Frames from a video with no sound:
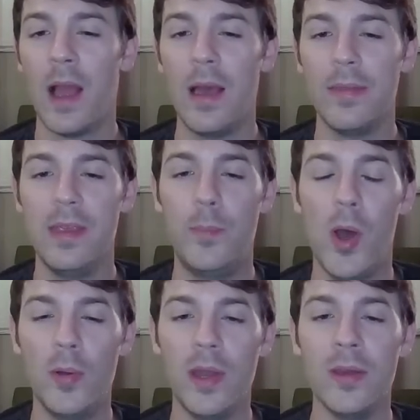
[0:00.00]
the
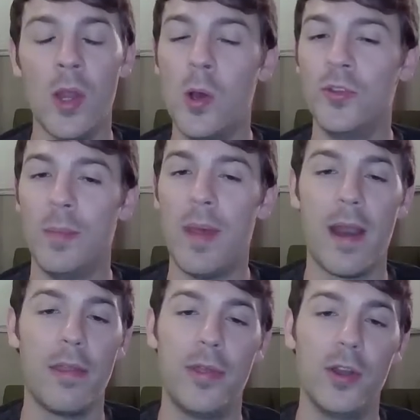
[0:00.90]
opponent knows I'm not
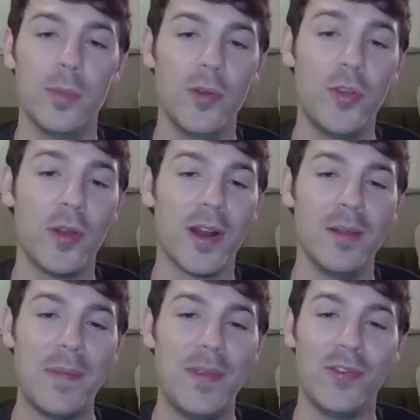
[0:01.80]
at a Thunderbolt, so they're going
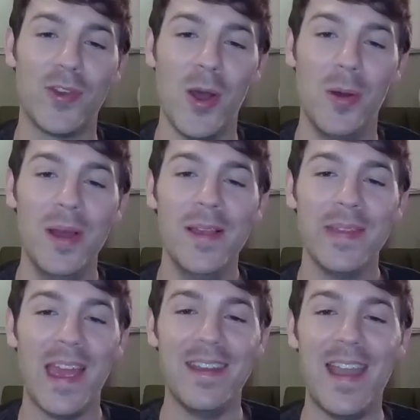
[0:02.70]
to let this go.
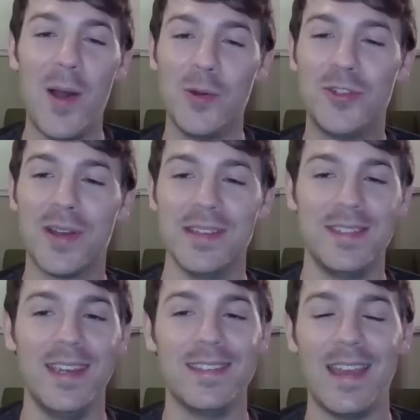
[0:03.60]
And now what you're going to
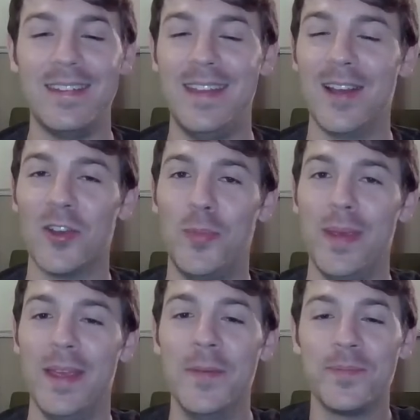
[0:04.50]
see is a
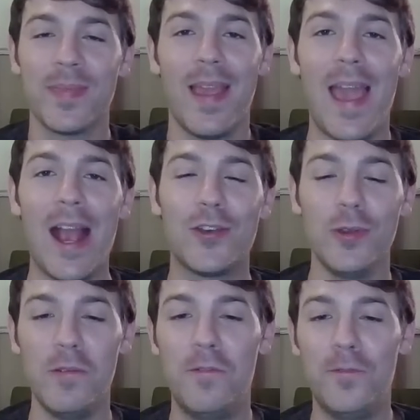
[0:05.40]
Diggersby
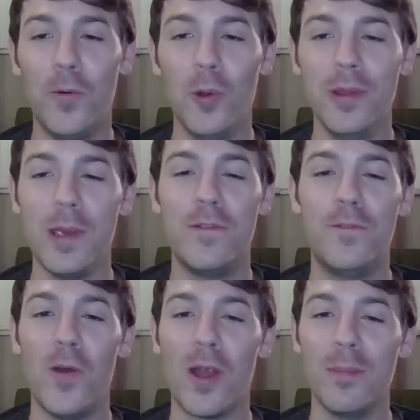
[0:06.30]
actually fully
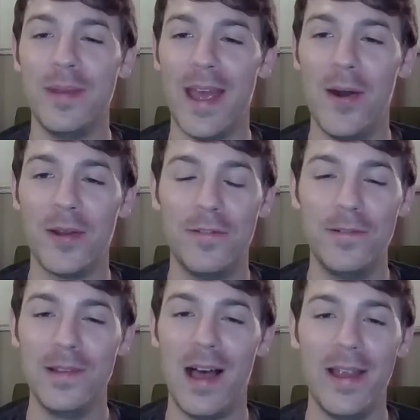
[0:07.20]
farm down a
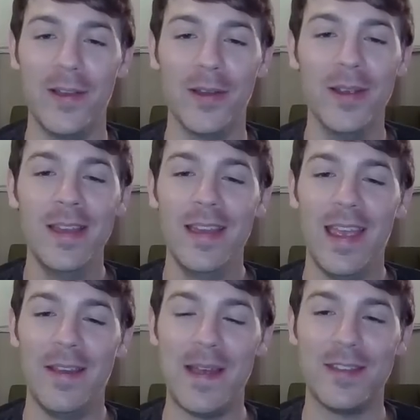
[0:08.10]
Flier,
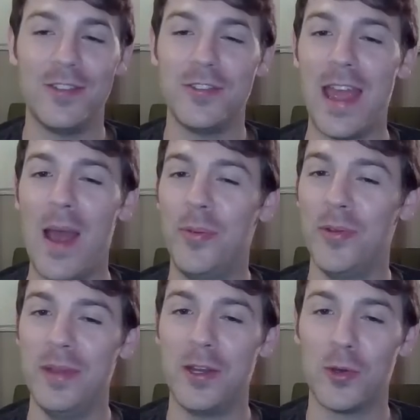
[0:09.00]
and that is just
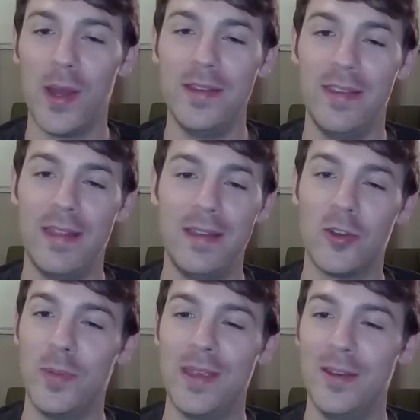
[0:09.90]
absolutely crazy that
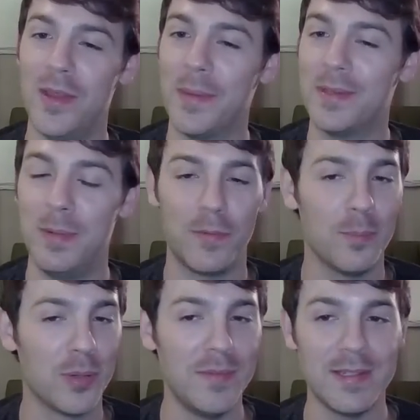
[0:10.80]
Diggersby can do that. Because
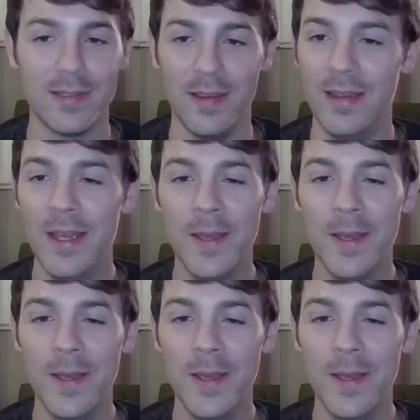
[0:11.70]
previously,